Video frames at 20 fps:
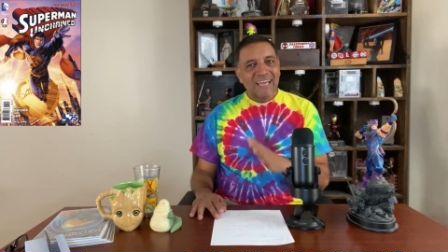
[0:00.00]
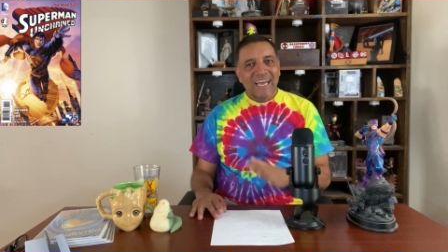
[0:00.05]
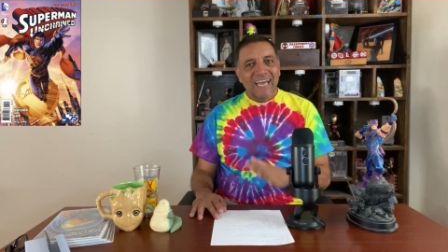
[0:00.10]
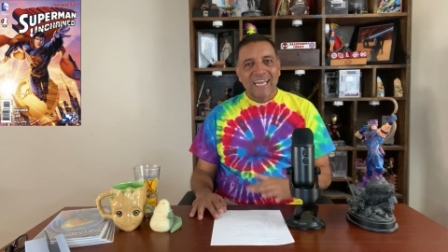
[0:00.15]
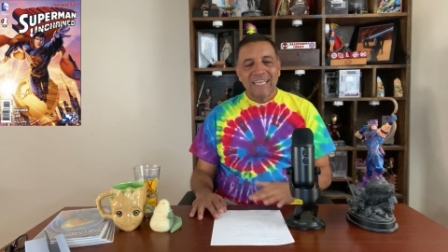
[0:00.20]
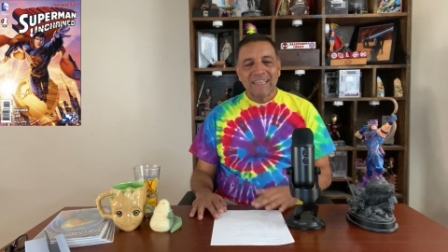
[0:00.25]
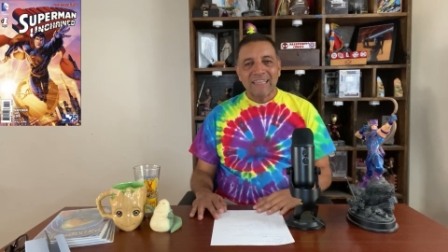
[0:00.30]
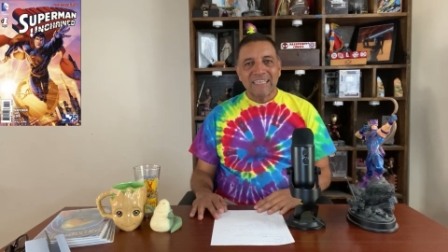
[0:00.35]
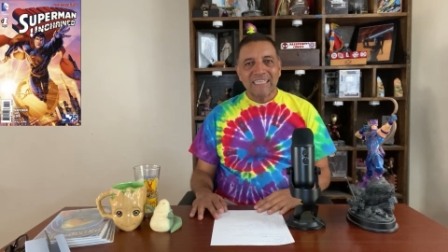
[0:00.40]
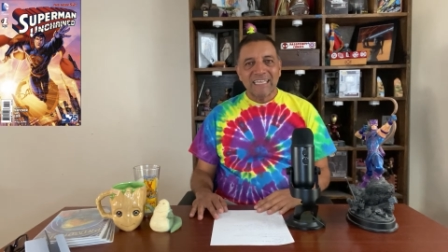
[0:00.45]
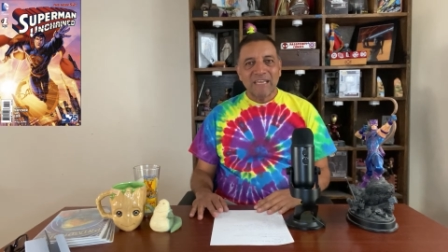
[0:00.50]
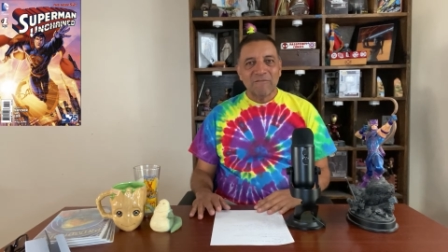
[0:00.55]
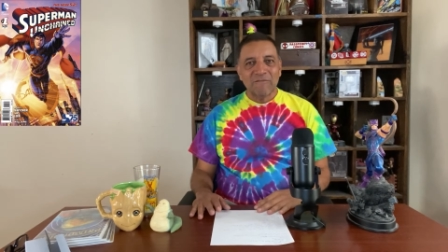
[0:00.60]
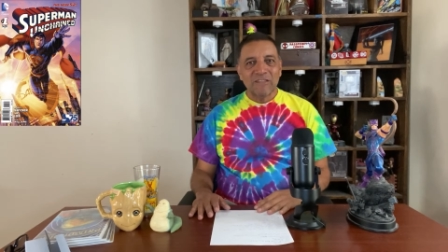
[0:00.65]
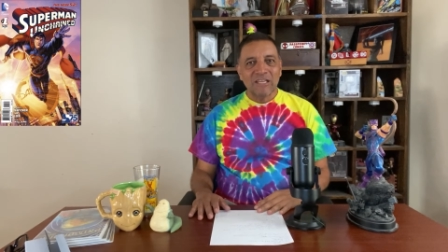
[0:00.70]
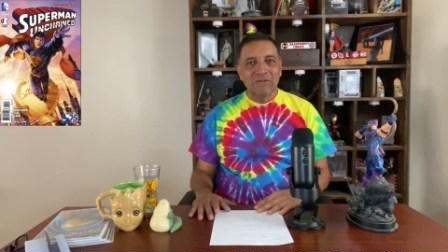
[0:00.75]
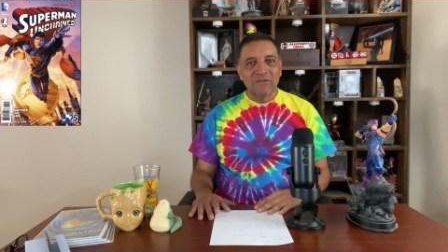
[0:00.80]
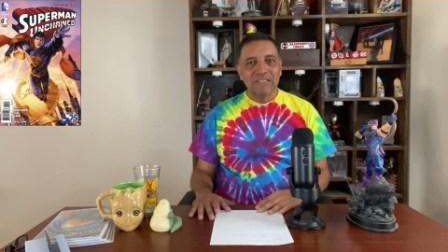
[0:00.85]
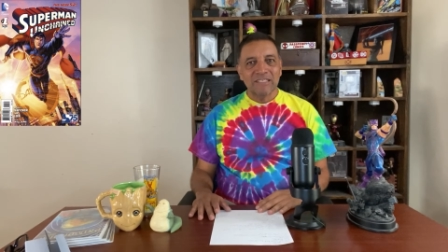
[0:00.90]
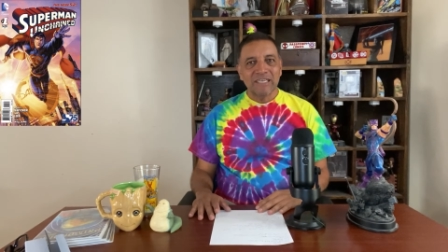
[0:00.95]
I think they've
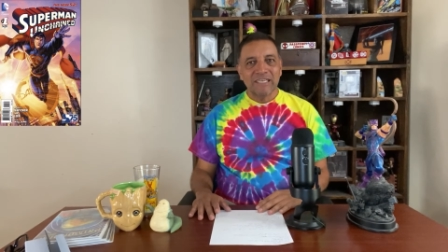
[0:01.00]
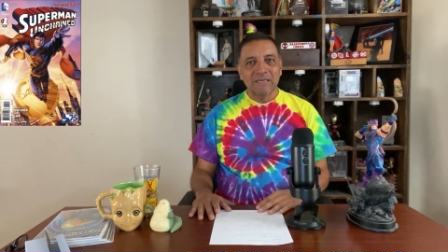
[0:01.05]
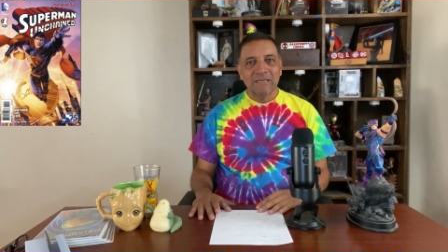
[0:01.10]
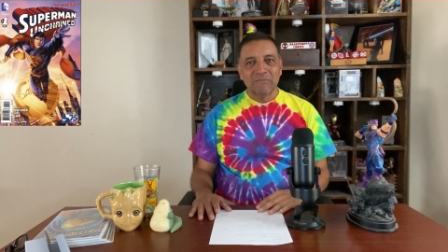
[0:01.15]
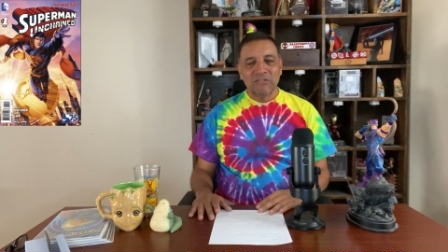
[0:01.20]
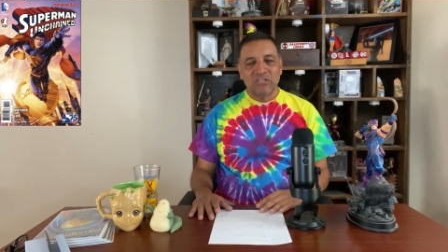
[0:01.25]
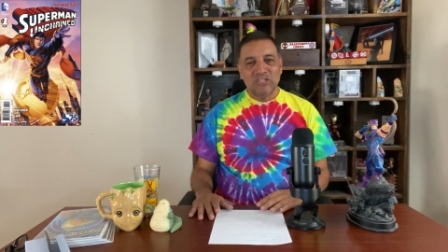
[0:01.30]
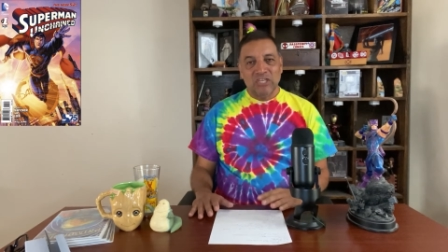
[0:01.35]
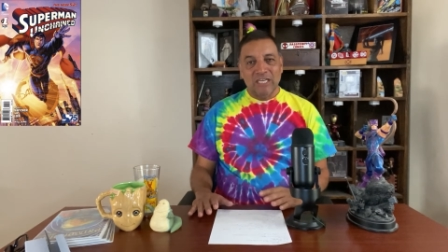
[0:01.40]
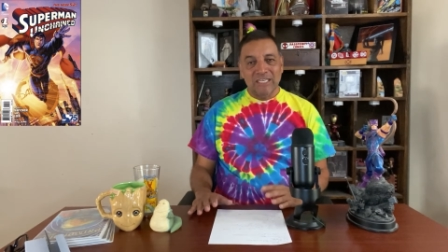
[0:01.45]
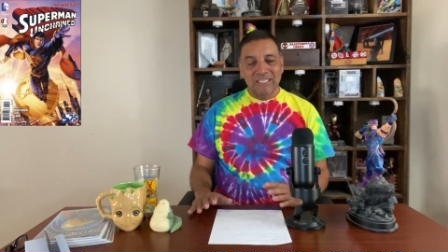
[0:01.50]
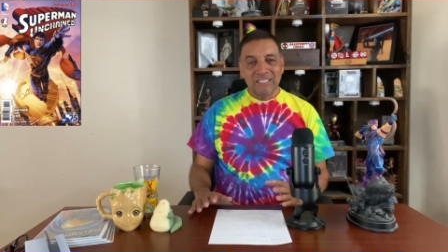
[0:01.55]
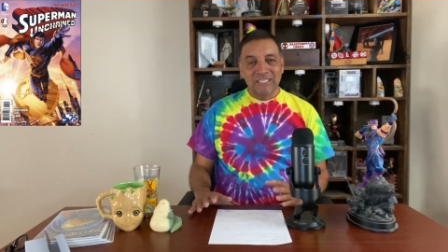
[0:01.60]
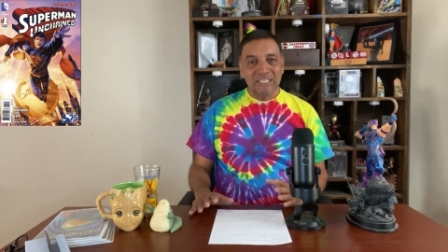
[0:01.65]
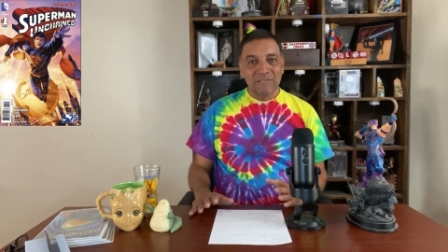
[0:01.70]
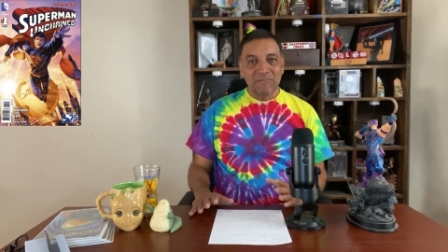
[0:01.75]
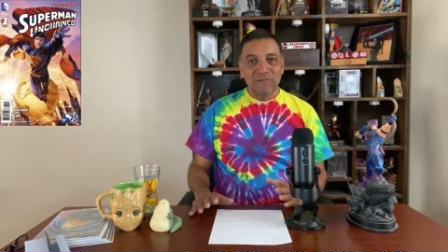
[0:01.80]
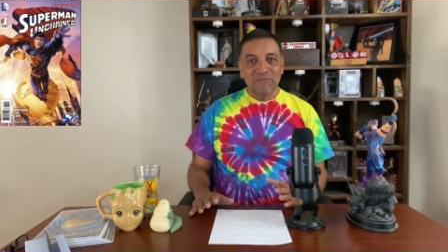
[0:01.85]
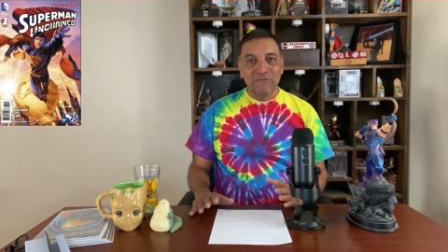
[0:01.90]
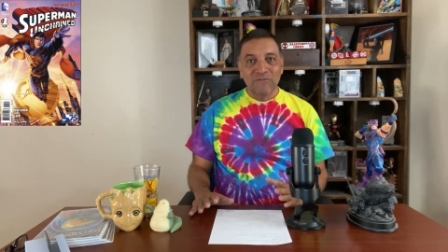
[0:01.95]
never done him
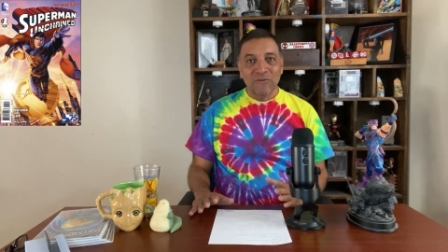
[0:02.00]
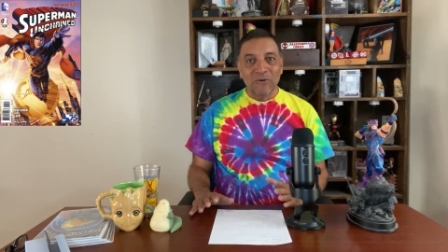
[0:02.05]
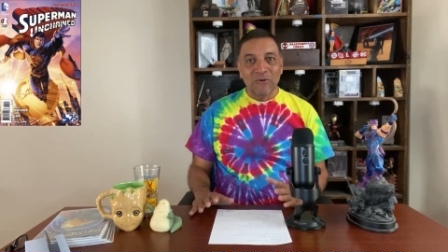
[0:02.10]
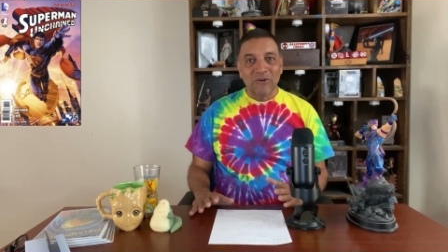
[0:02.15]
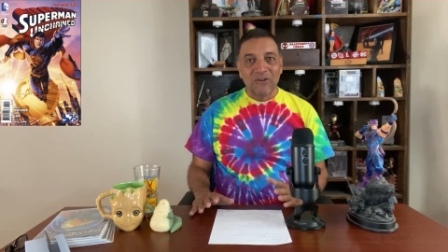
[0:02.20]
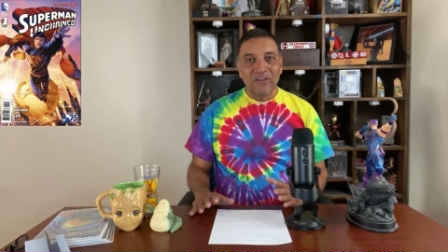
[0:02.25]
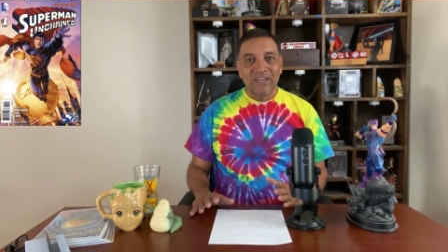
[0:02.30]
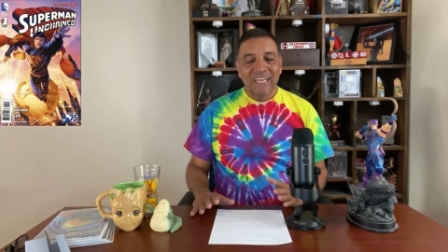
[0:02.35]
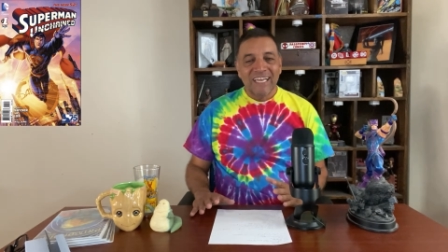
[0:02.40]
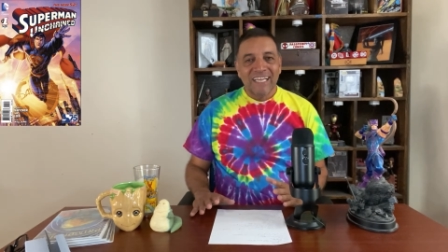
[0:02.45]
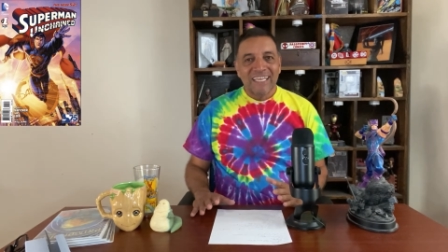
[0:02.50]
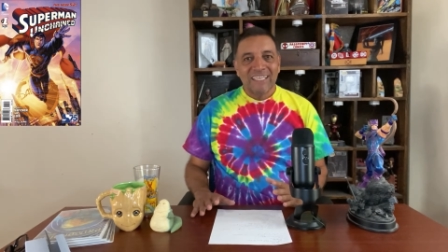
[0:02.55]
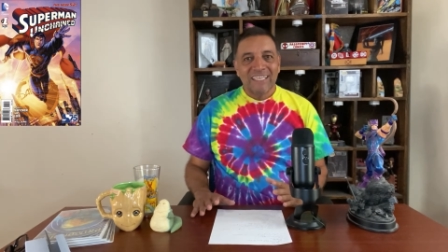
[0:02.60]
justice before.